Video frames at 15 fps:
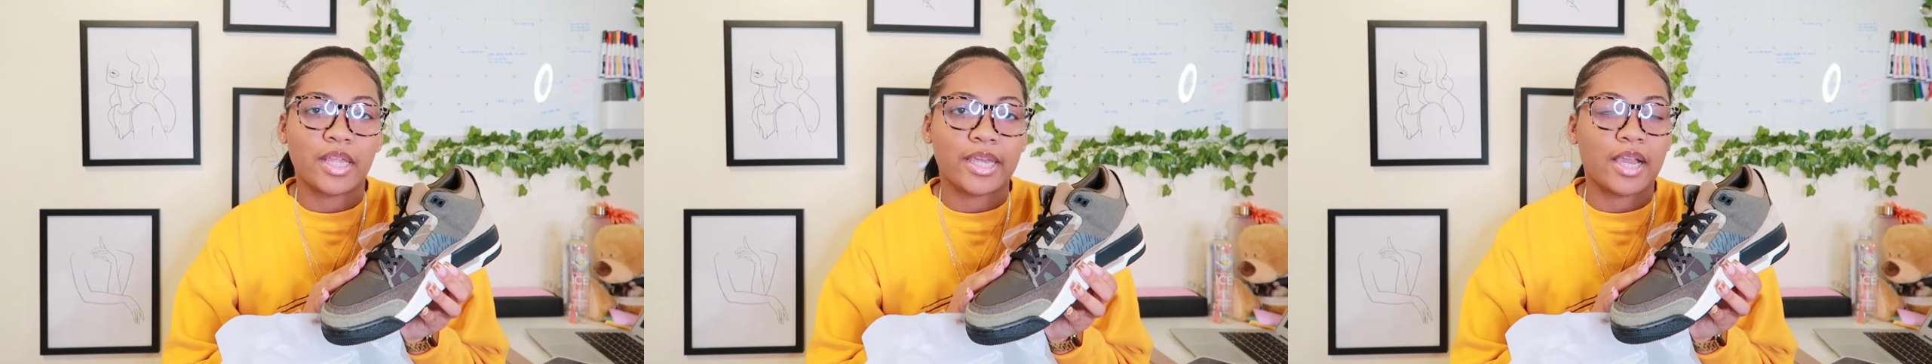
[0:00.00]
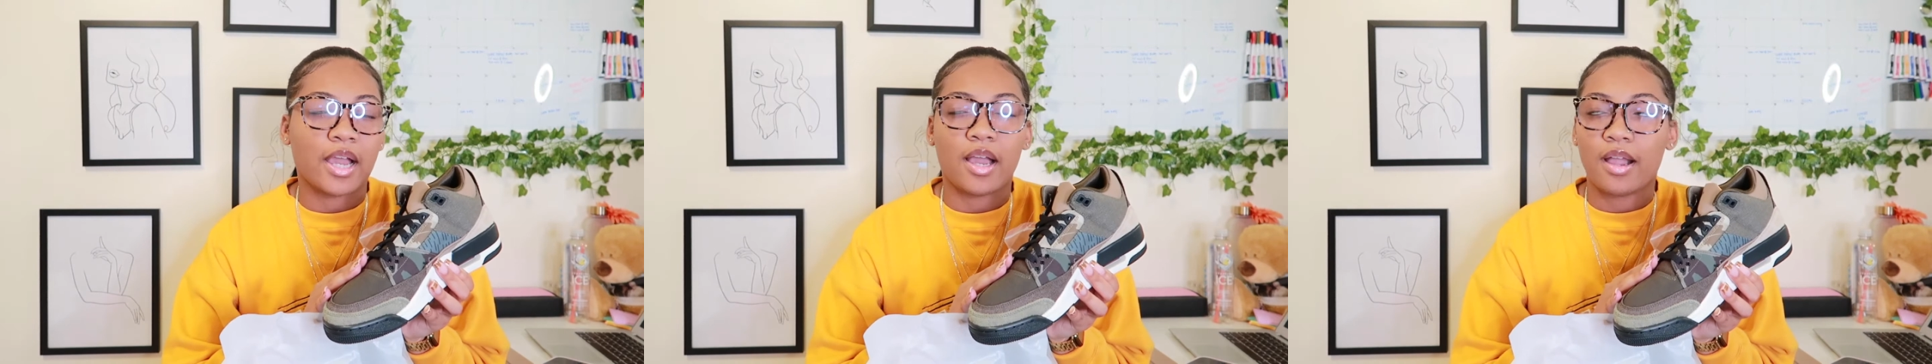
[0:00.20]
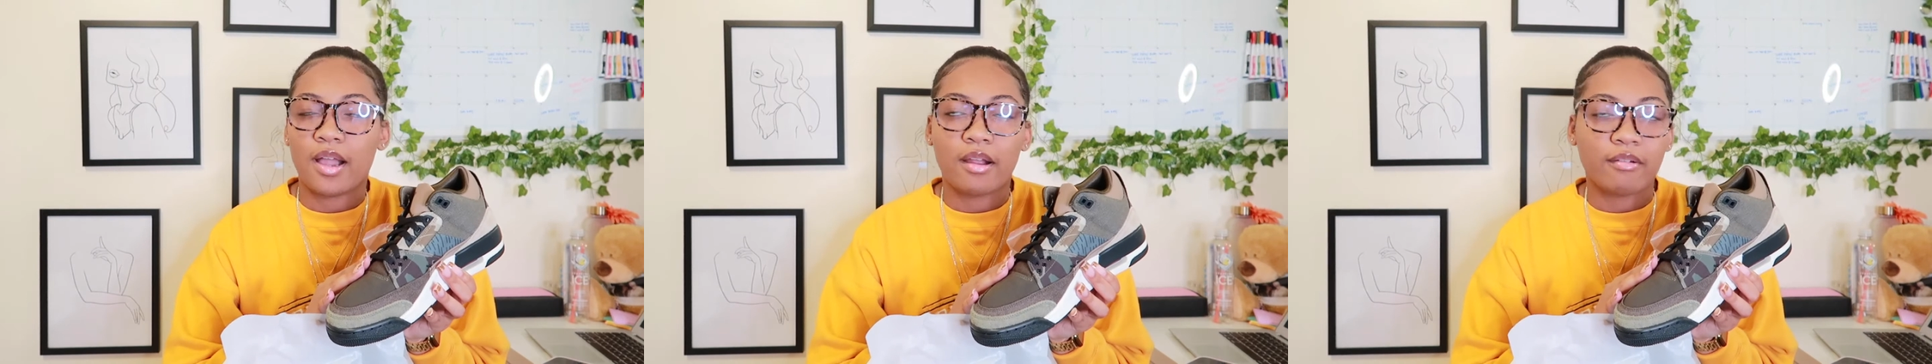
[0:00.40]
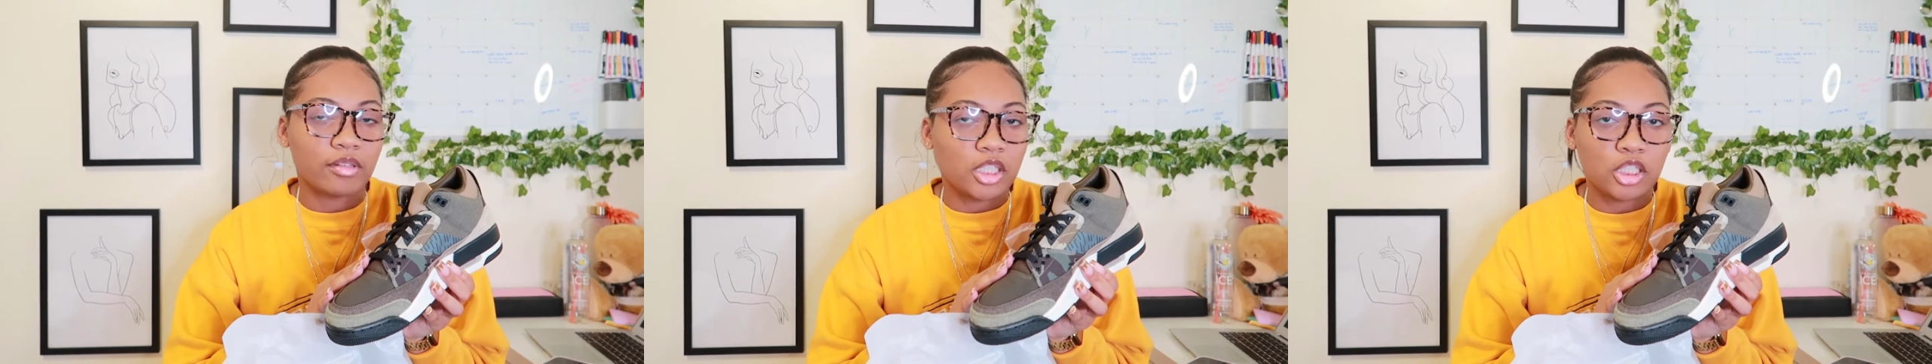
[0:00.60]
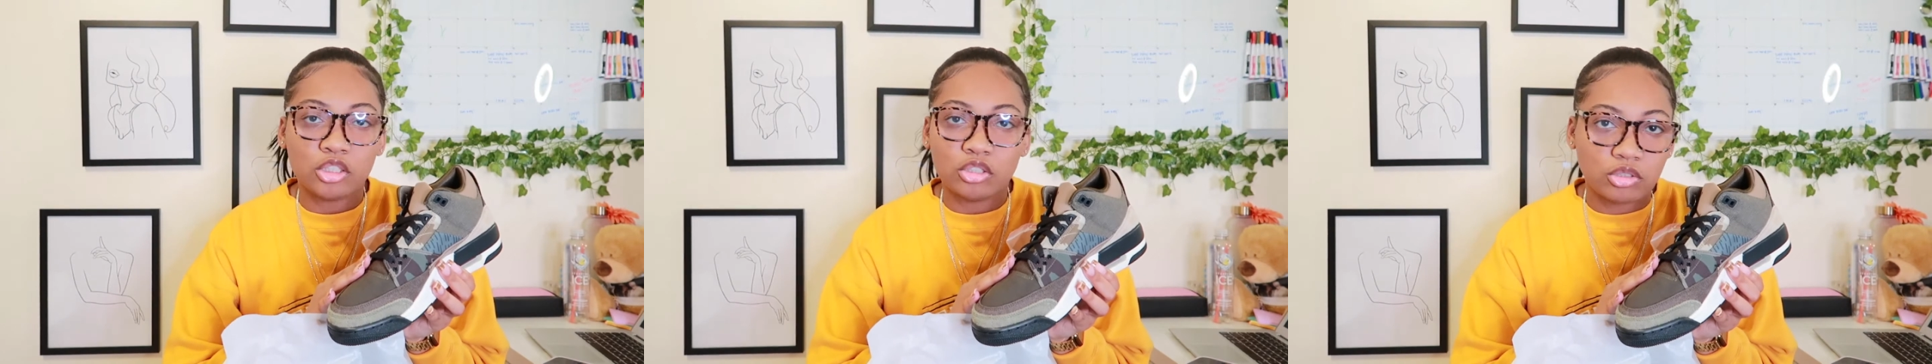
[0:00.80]
Like I
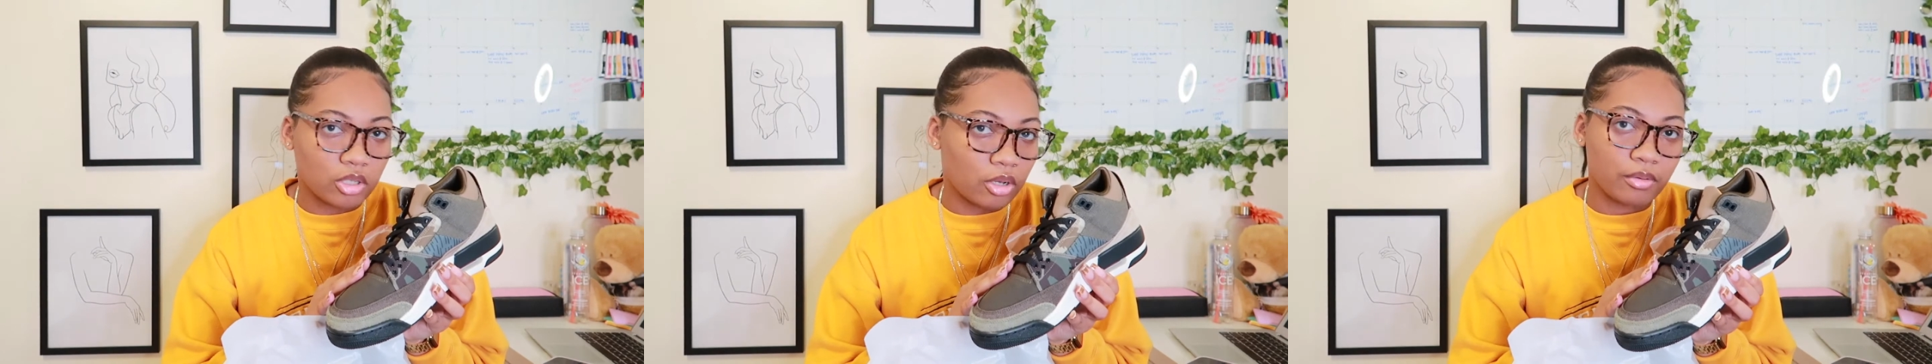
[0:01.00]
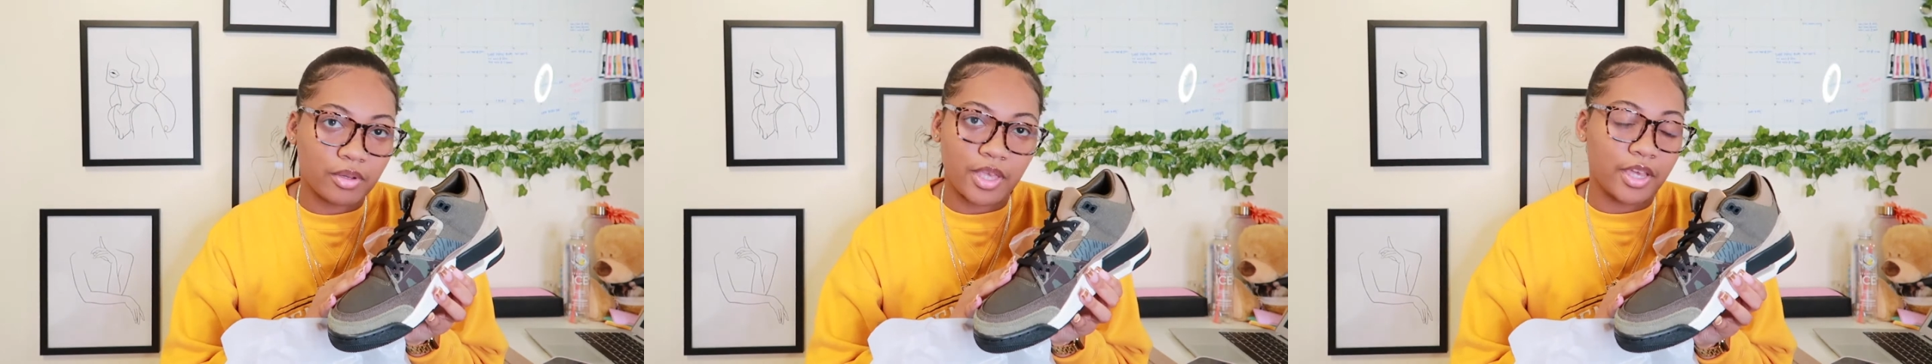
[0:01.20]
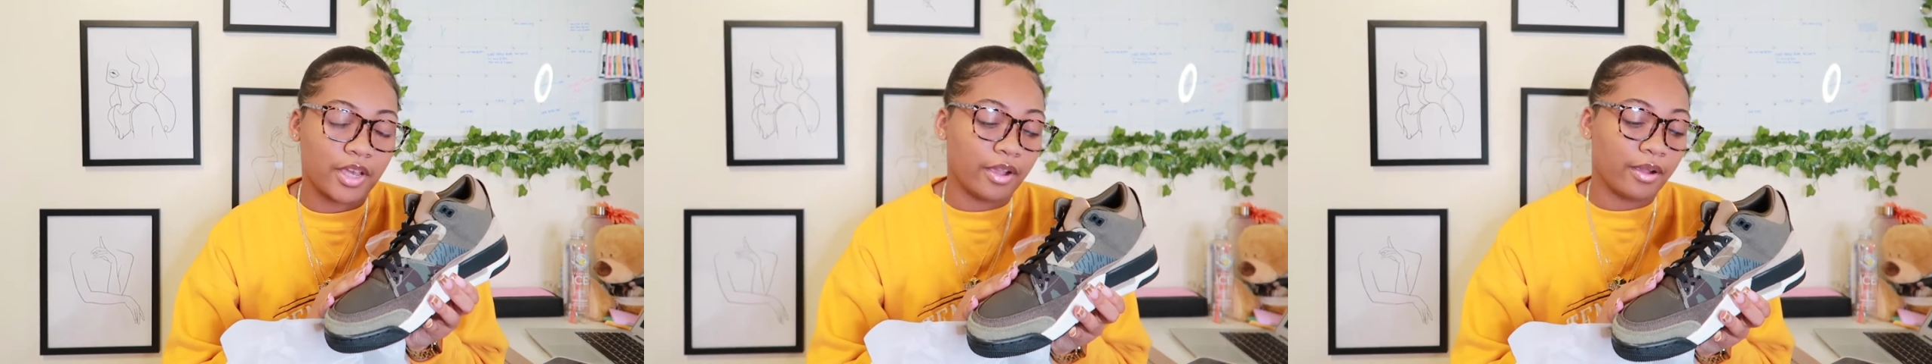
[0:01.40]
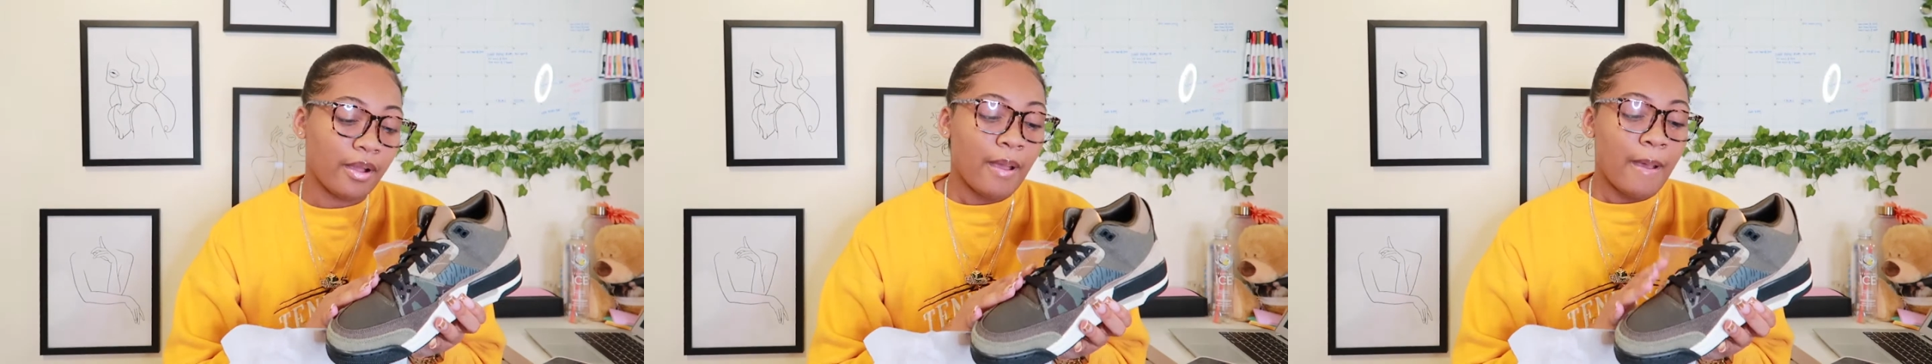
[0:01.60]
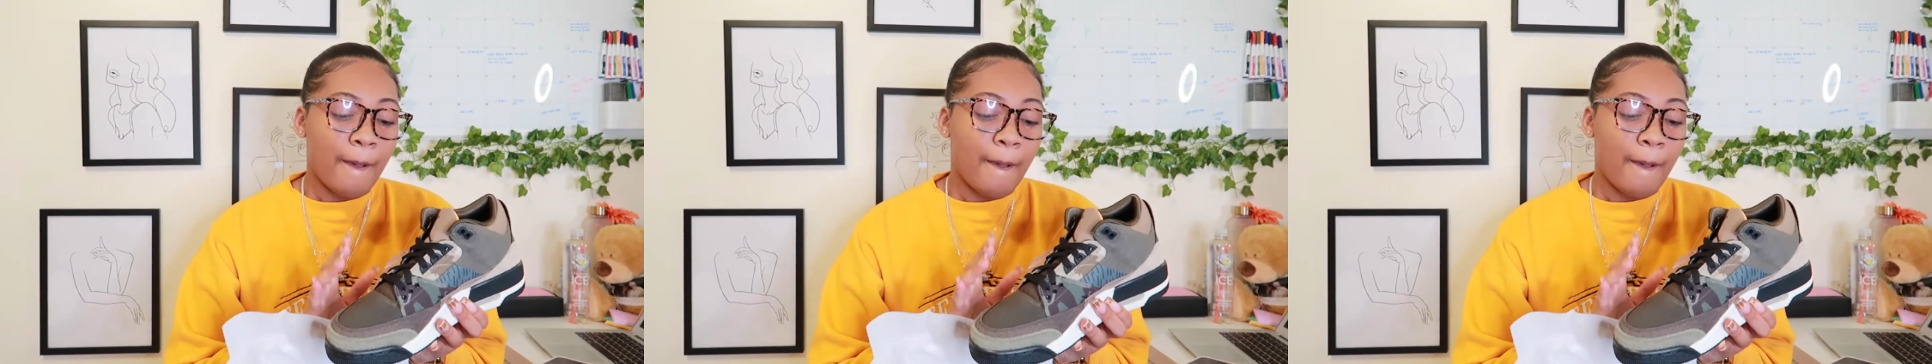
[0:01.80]
really don't care.